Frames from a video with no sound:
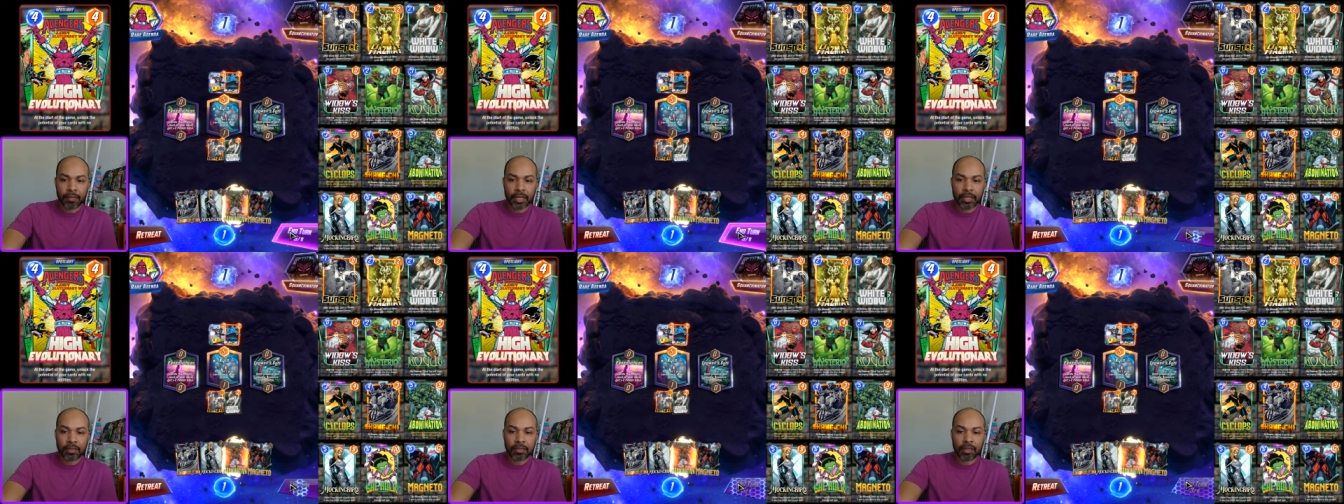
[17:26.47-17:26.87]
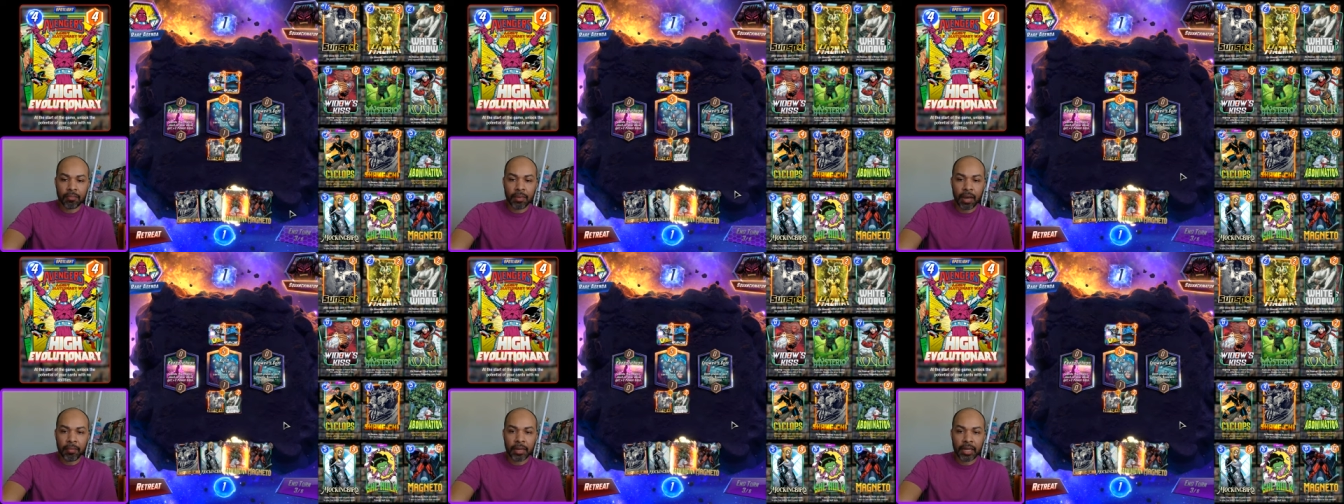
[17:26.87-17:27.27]
because the
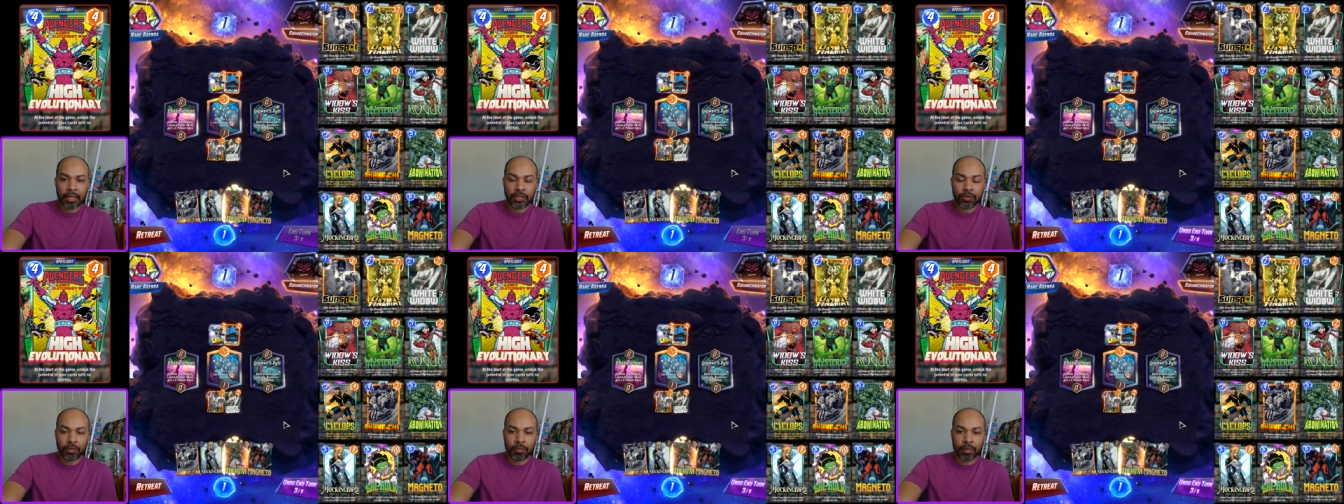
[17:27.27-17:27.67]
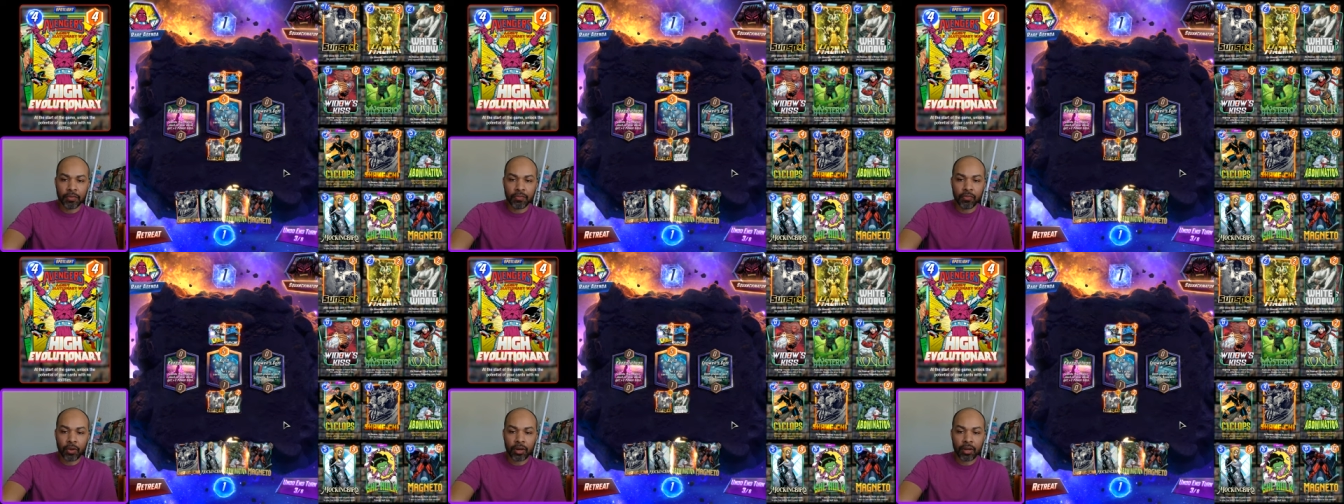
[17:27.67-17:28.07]
Abomination will
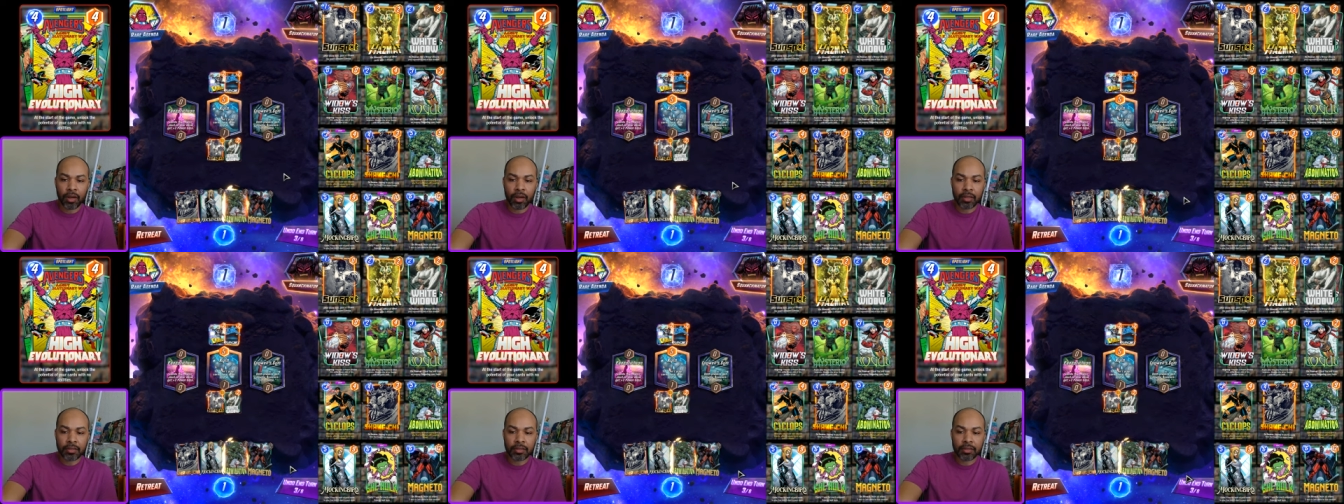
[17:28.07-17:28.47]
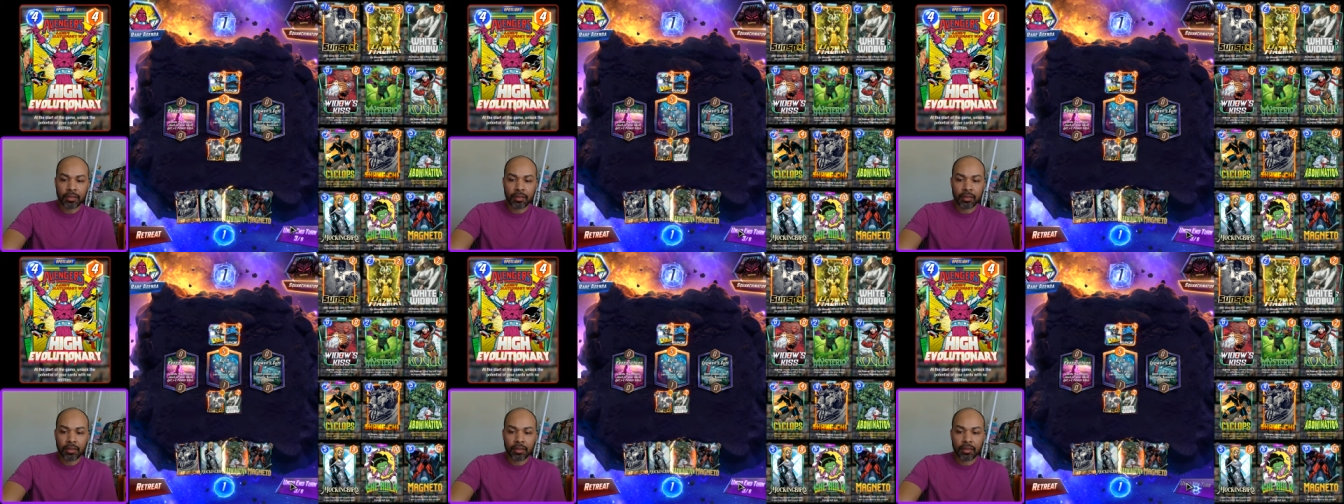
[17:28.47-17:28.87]
be four
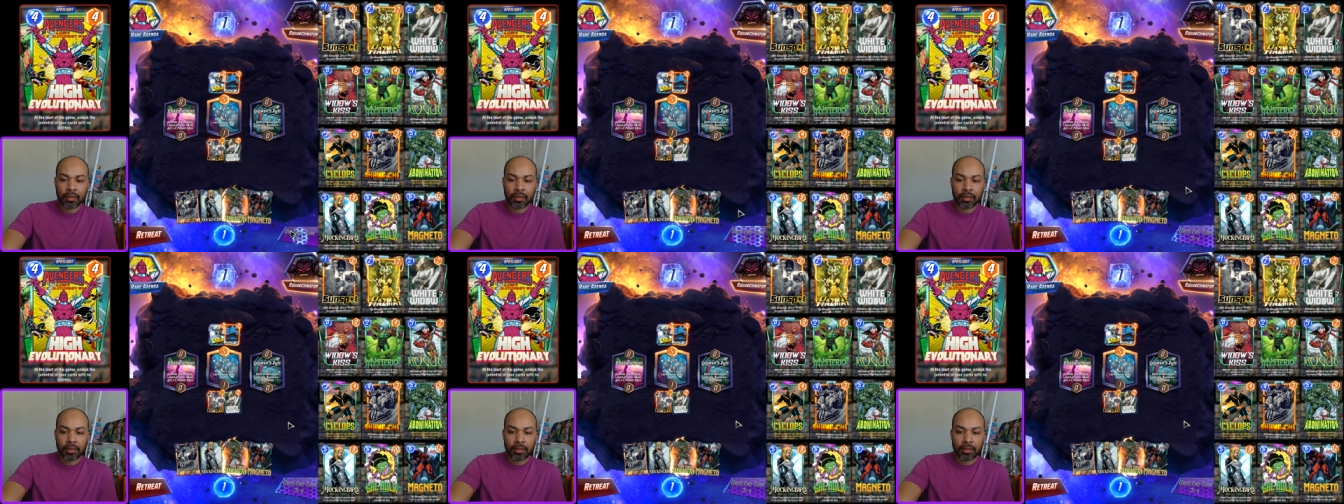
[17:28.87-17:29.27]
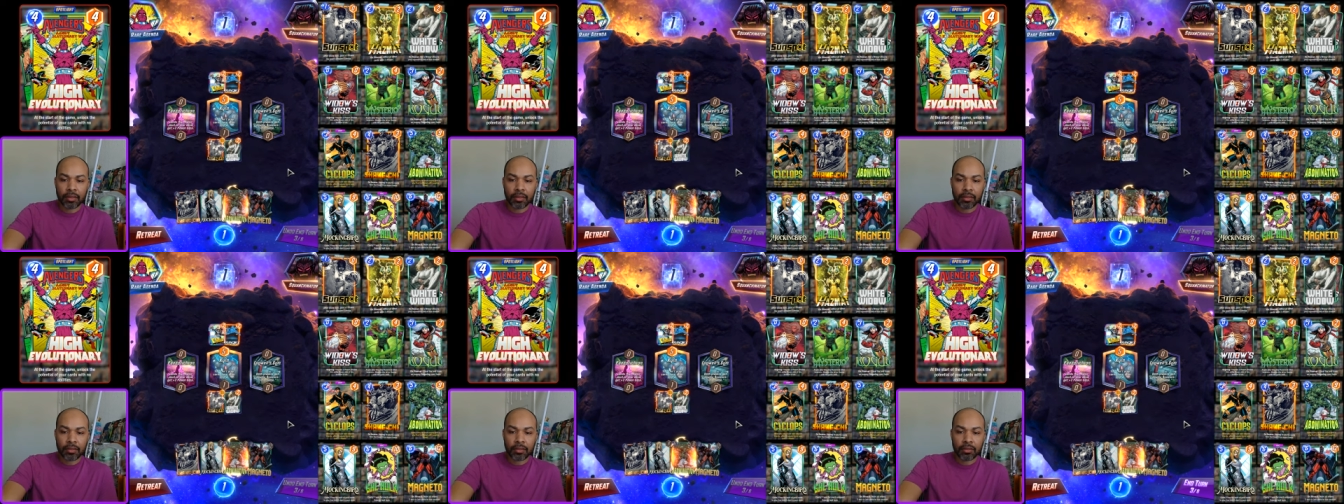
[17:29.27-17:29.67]
cost.
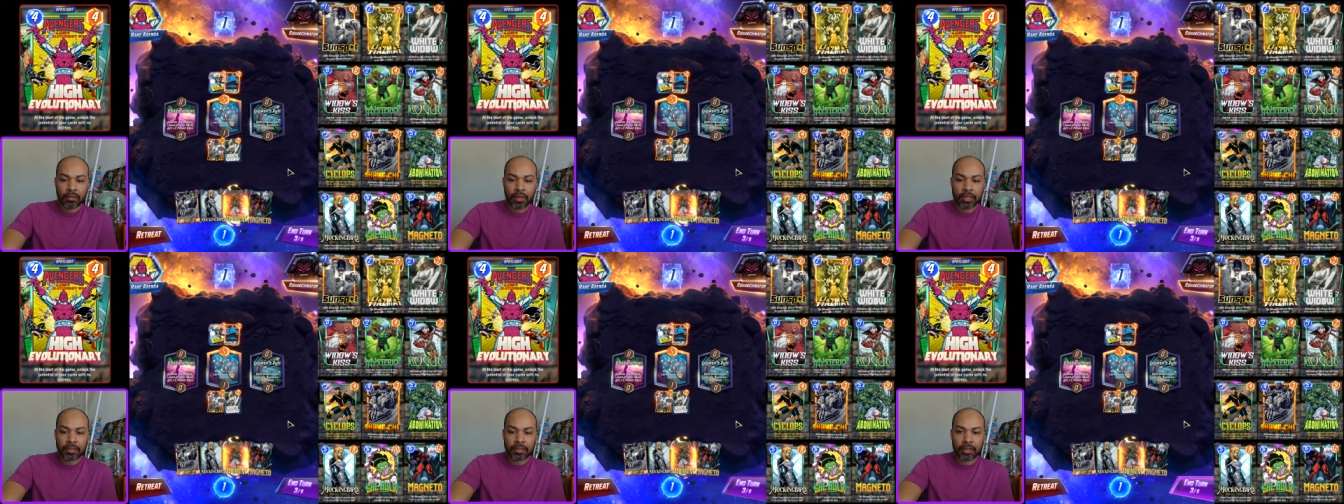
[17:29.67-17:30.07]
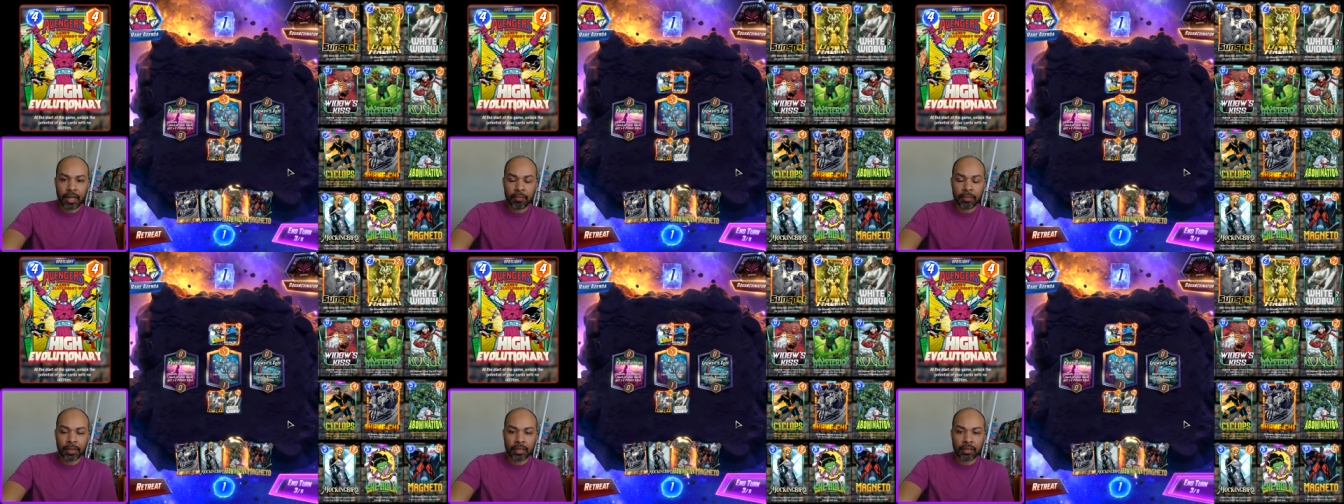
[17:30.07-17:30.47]
So do I
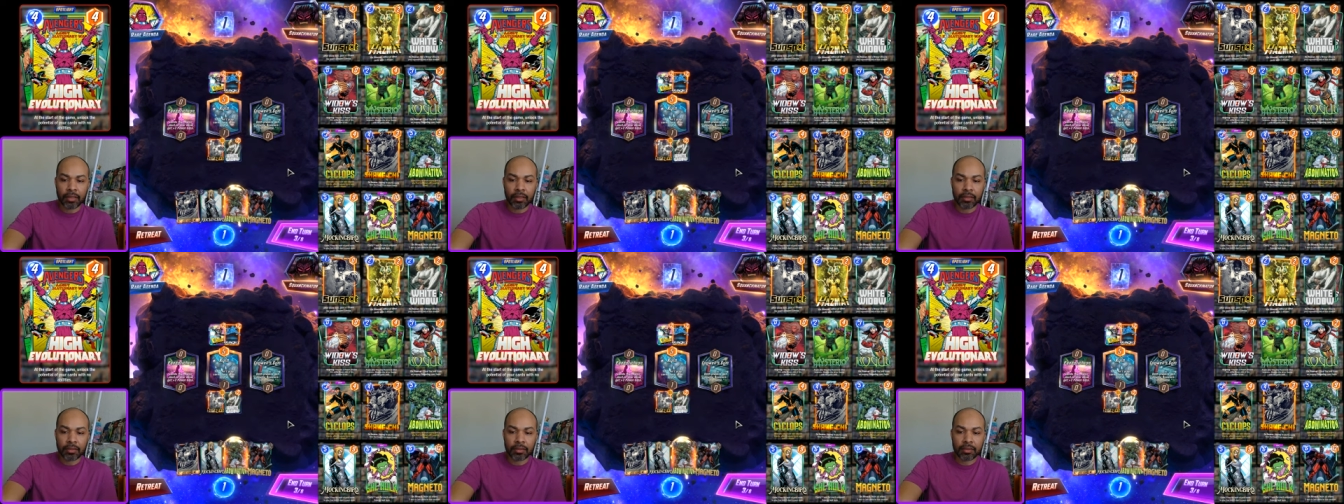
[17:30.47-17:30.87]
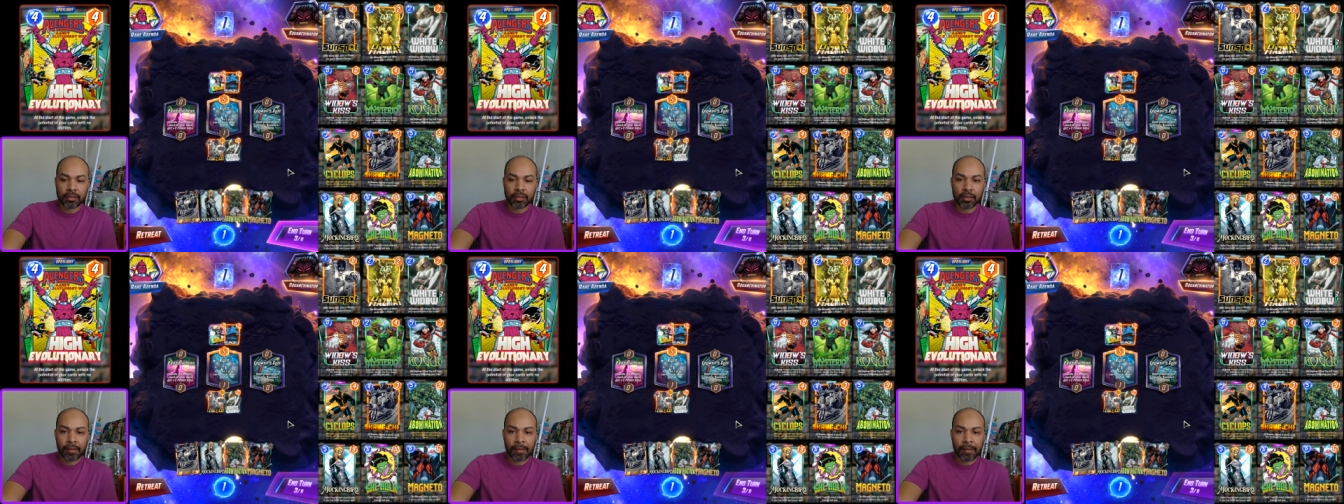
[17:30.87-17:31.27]
snap into this?